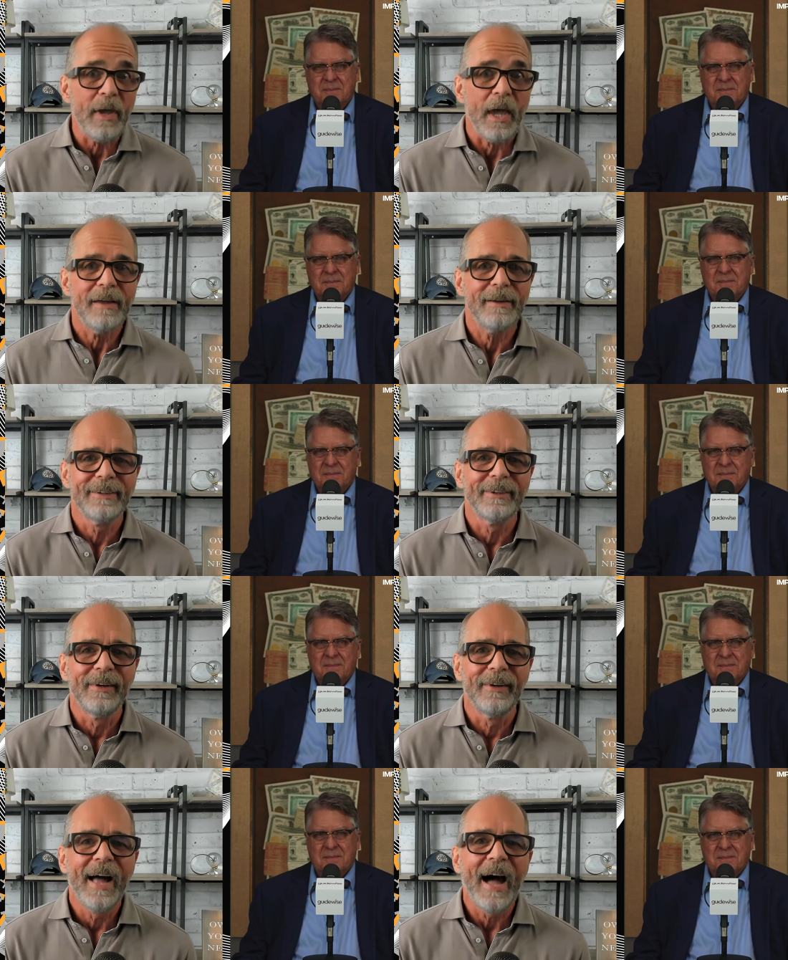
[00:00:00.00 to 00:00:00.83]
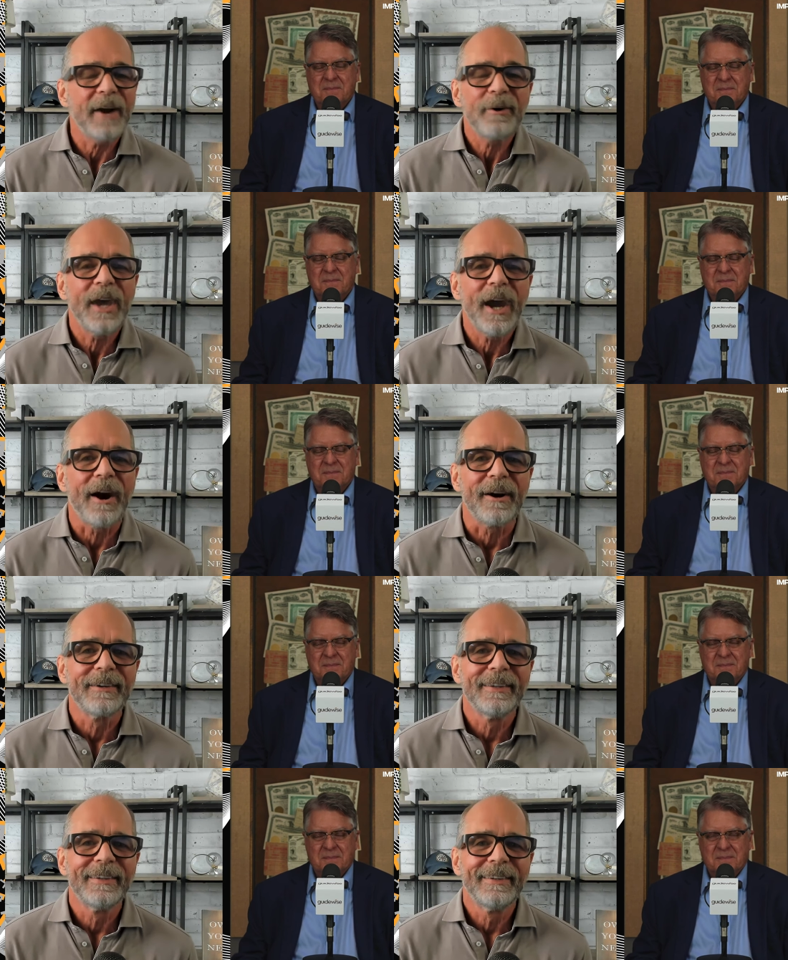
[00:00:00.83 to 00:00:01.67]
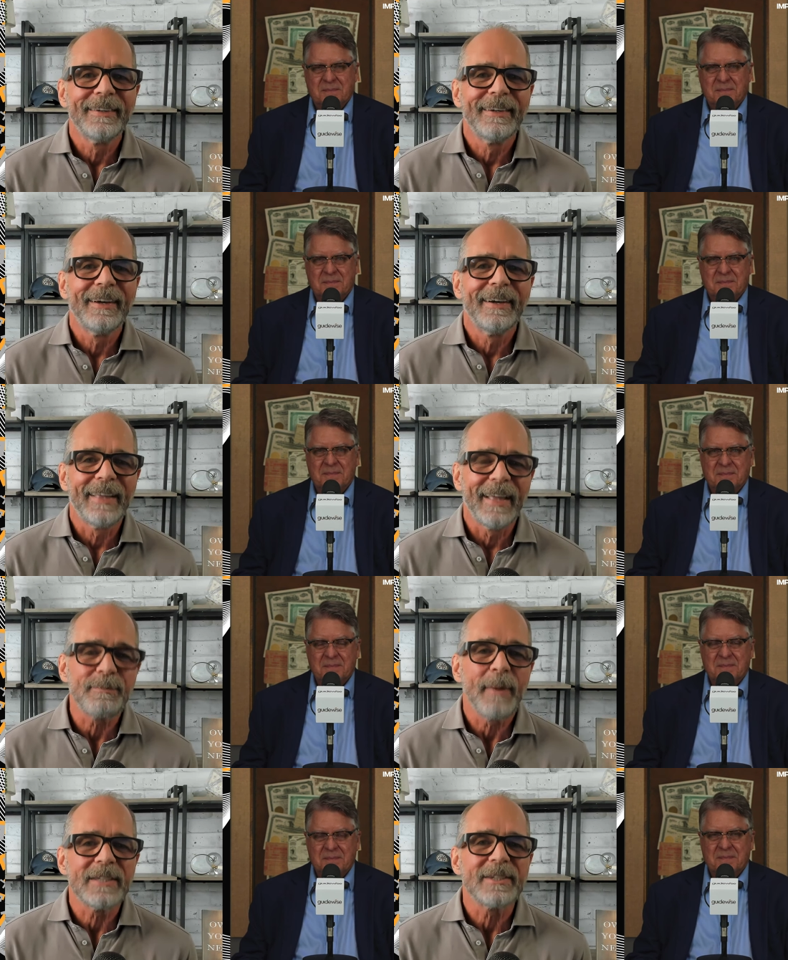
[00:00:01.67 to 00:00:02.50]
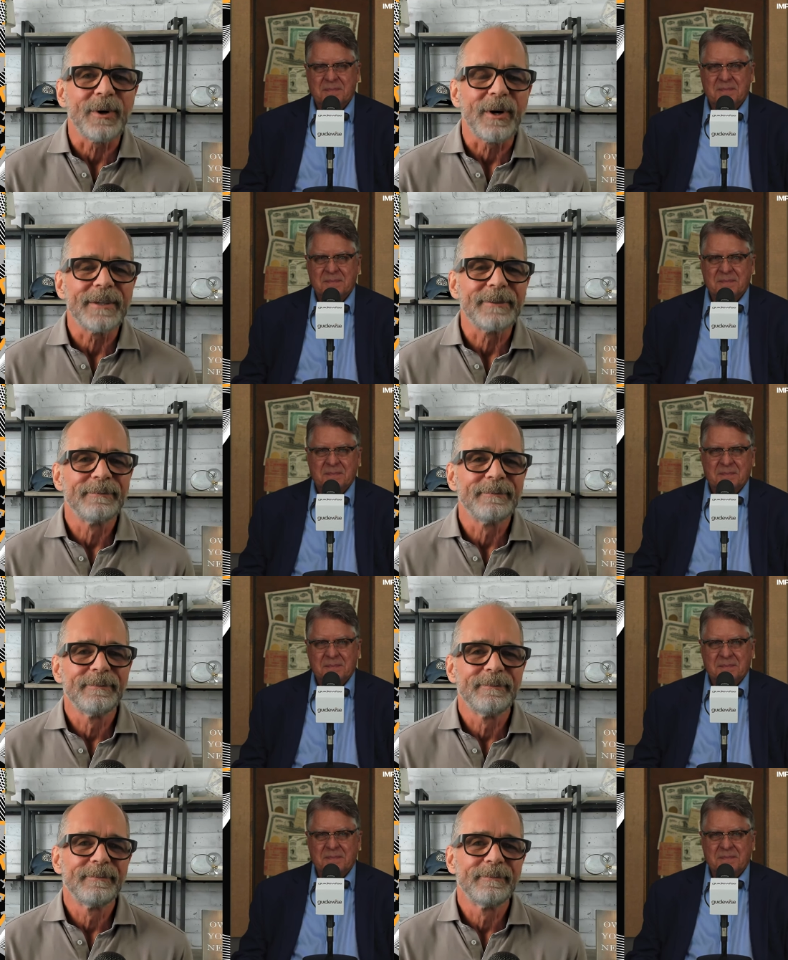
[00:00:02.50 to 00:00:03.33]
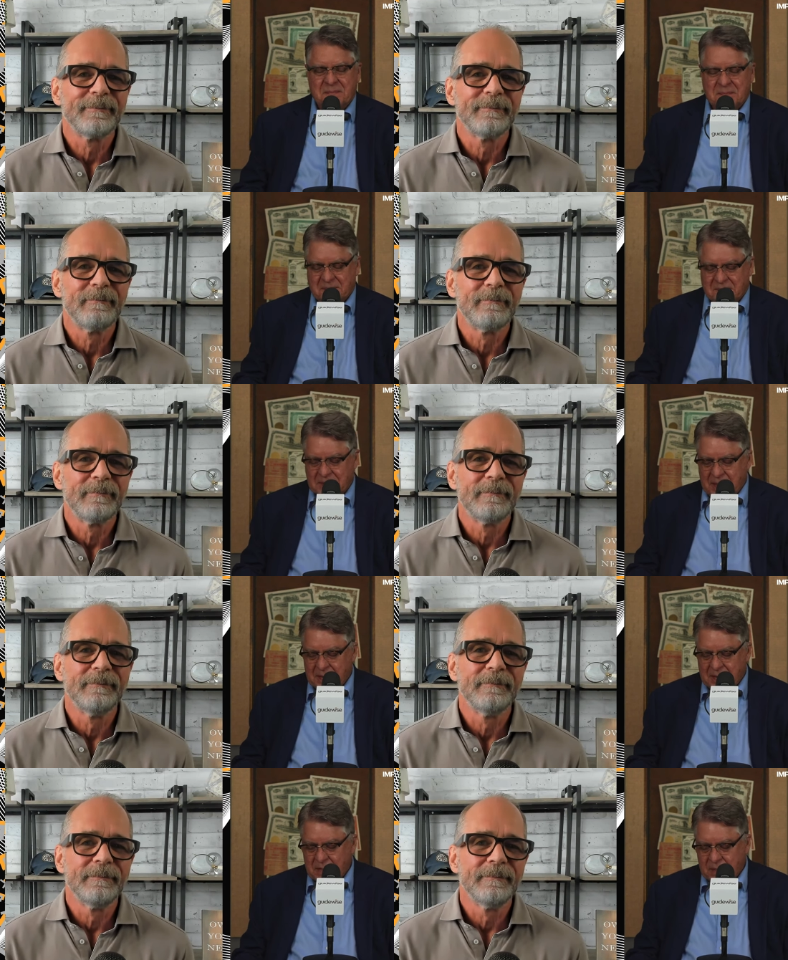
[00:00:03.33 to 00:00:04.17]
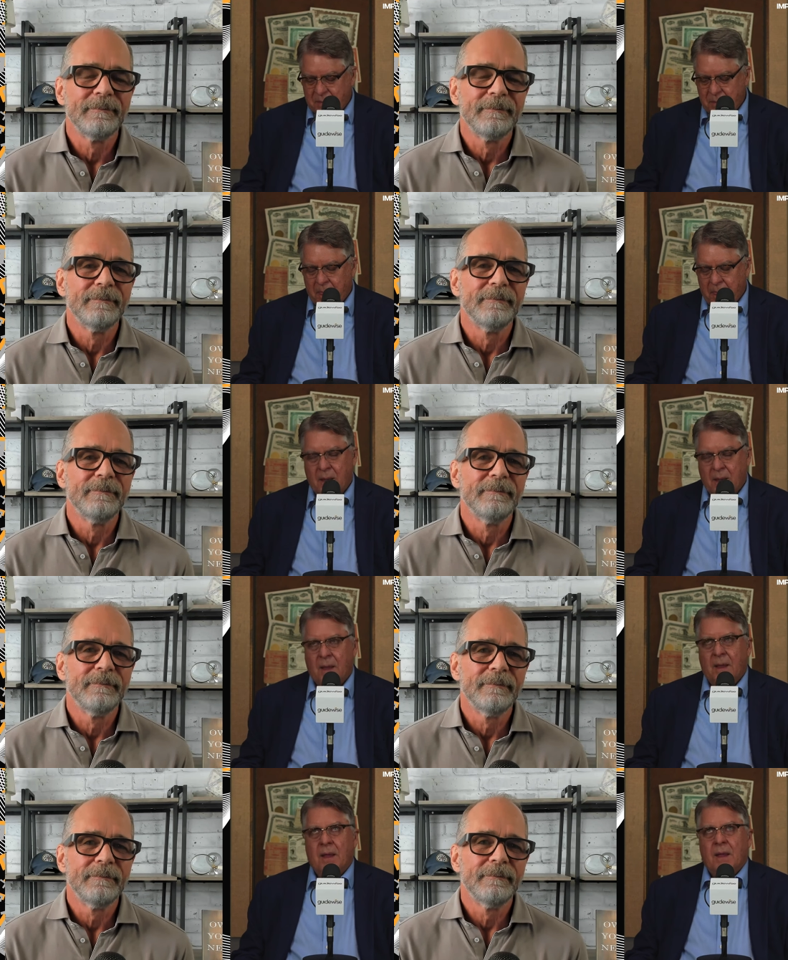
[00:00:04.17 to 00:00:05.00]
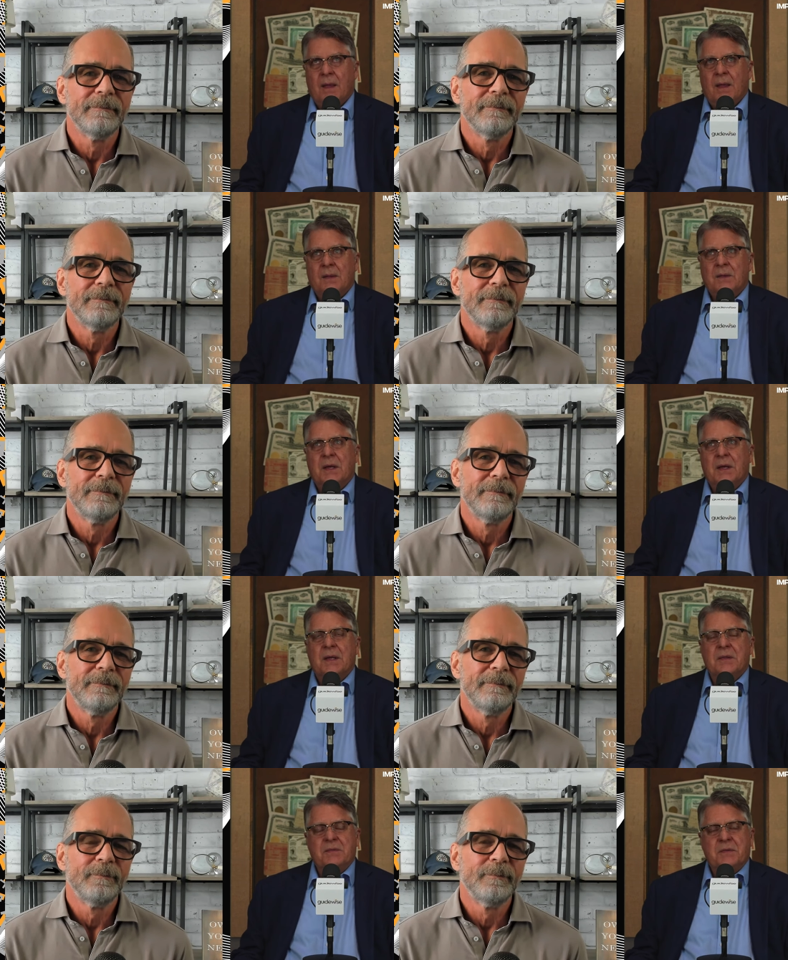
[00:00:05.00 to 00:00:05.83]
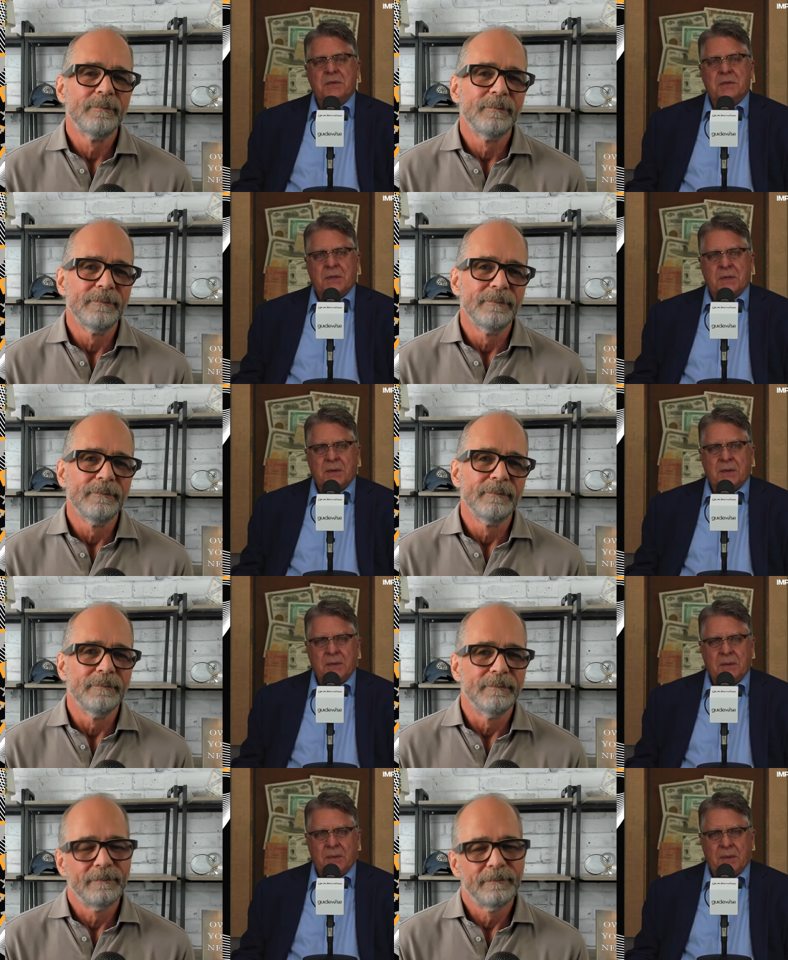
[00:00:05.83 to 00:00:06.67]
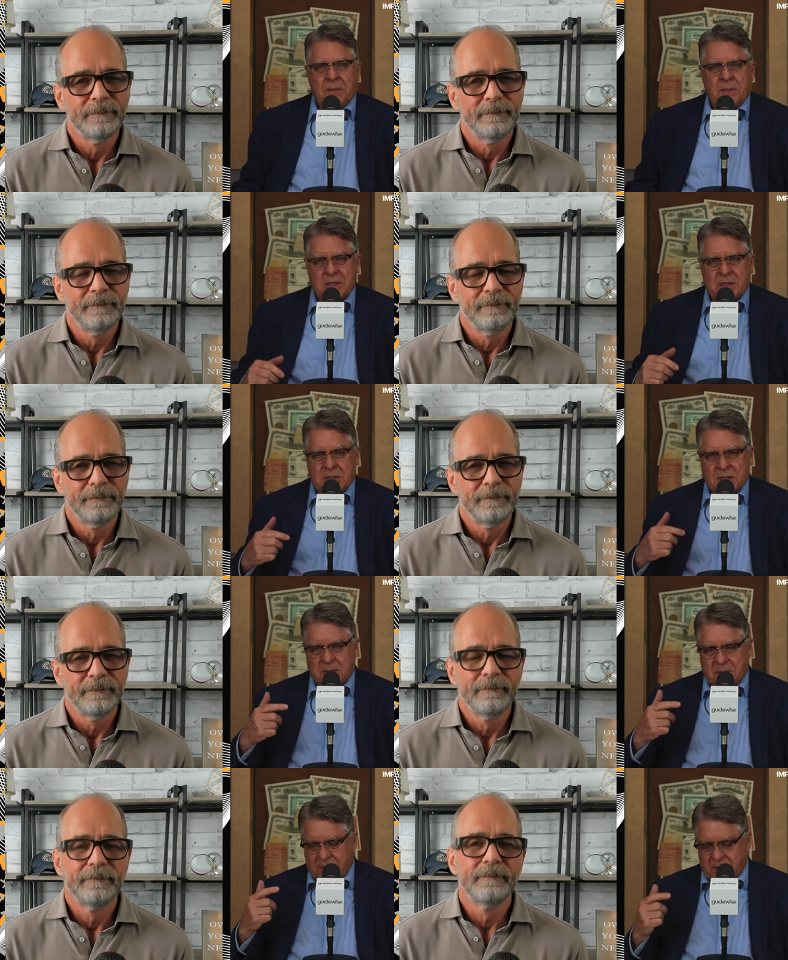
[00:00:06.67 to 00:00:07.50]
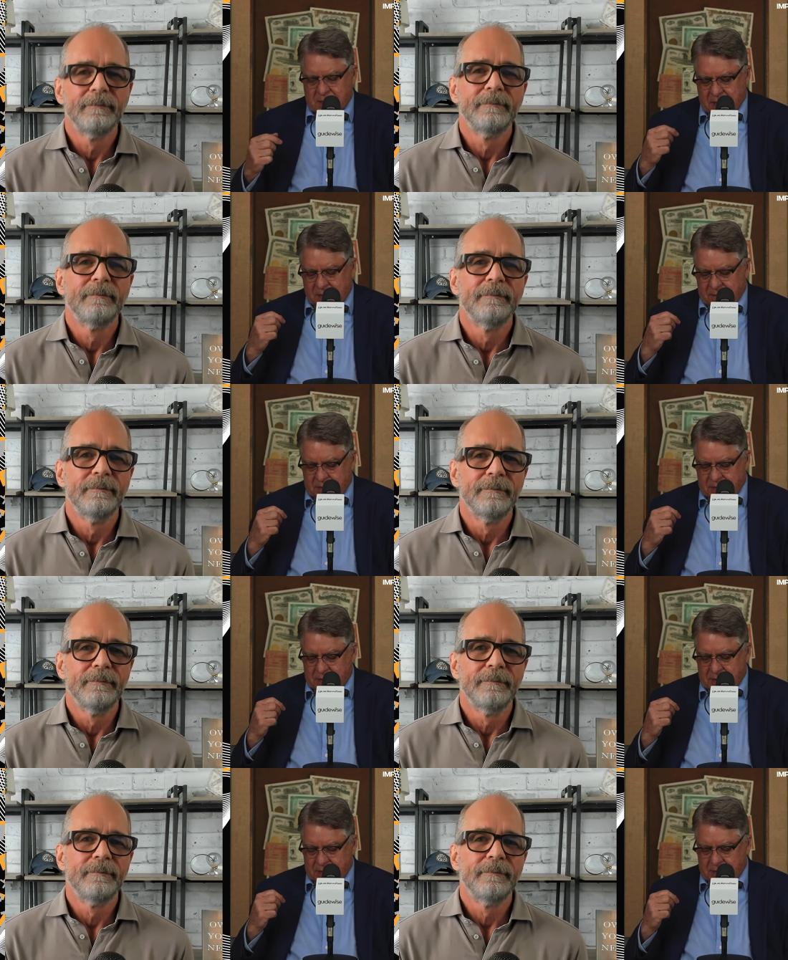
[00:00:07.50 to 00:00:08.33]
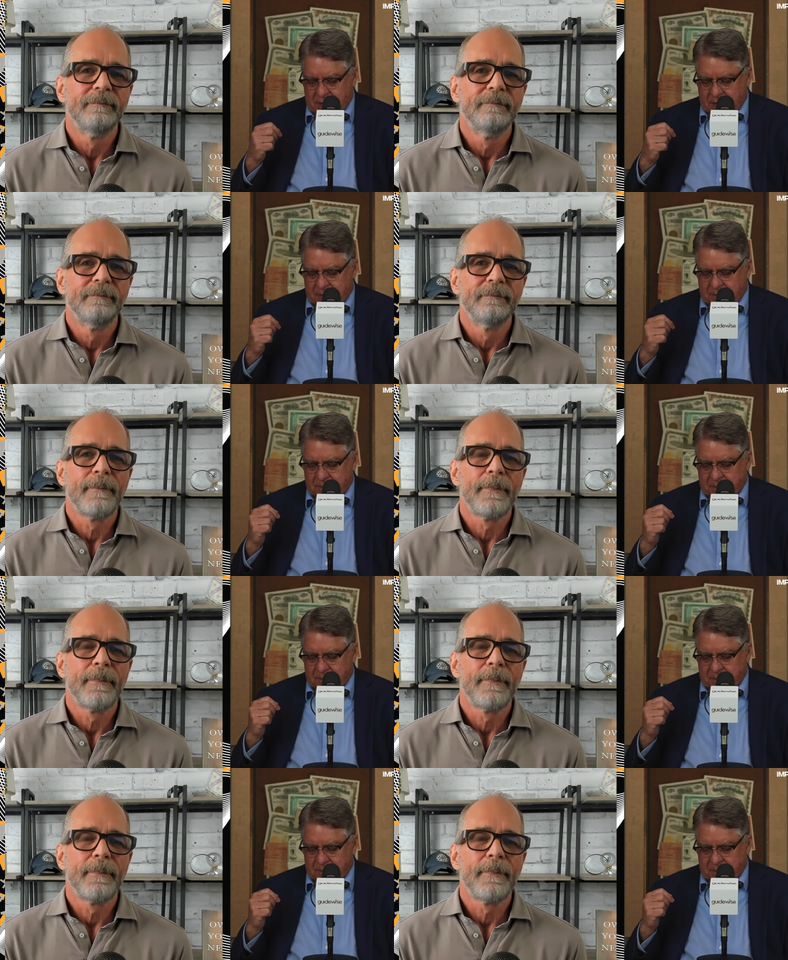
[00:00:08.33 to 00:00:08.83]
Speaker 1: okay. Mm-hmm. I hmm. don't care. That's my story.
Speaker 2: Mm-hmm. So, looking in the future, you had mentioned in a previous conversation. Um,